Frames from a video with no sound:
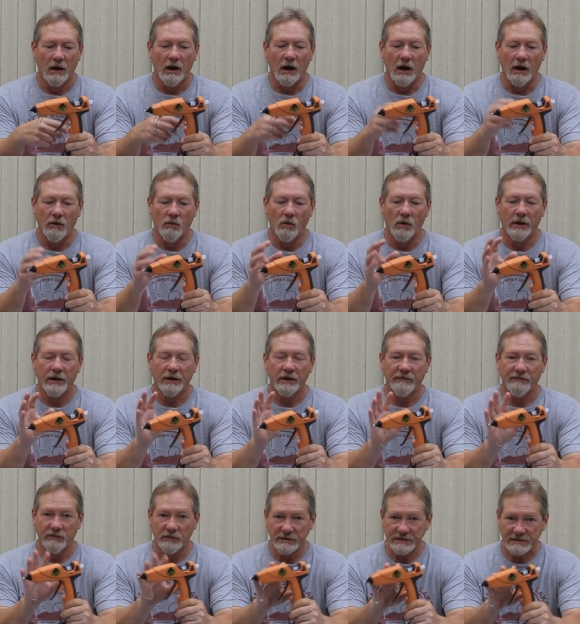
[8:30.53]
I wanted a
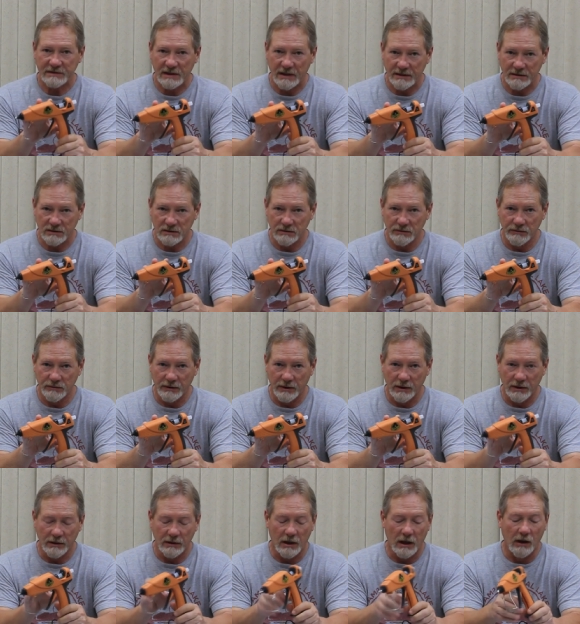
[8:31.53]
full-size glue
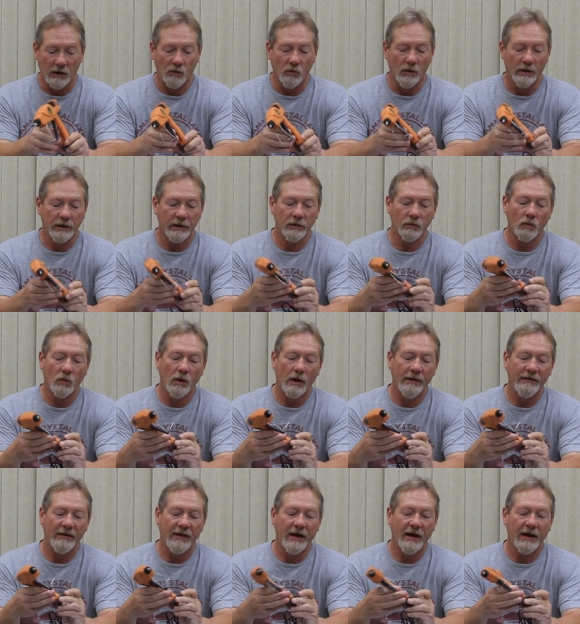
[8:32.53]
gun. I wanted
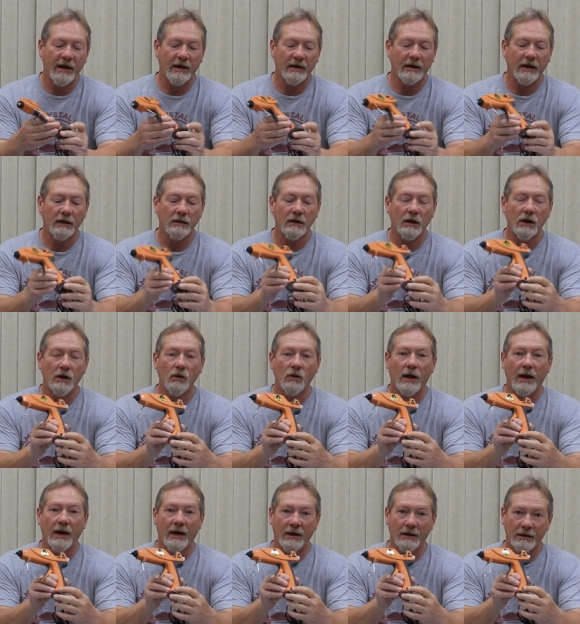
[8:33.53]
one that had a low
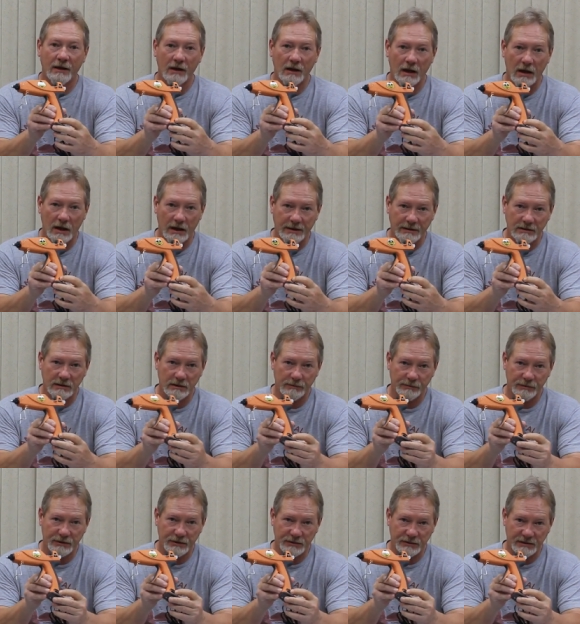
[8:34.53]
and a high
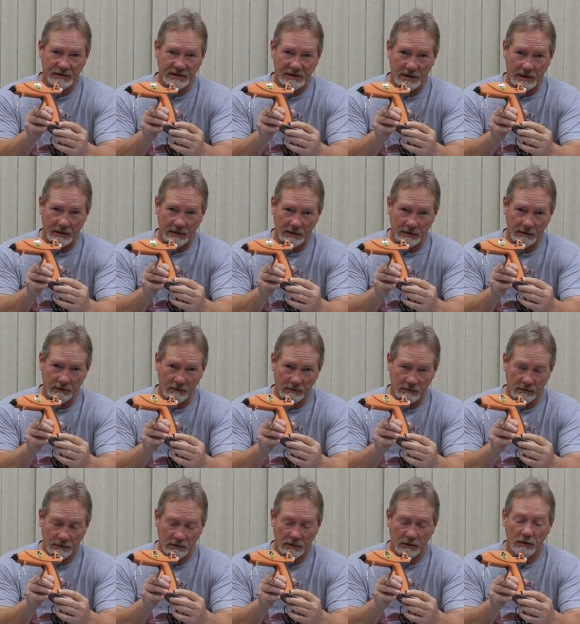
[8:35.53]
temperature setting,
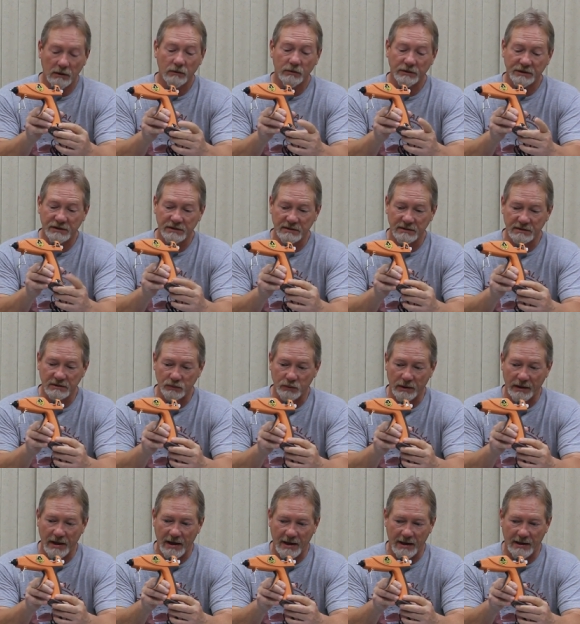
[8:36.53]
which this
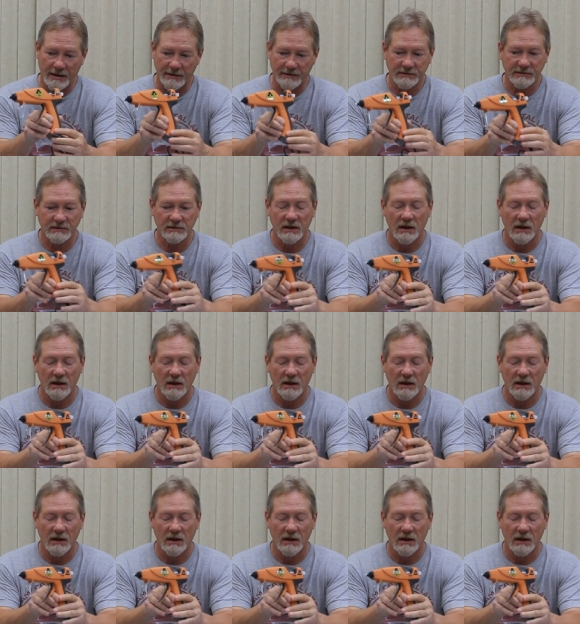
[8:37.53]
one has.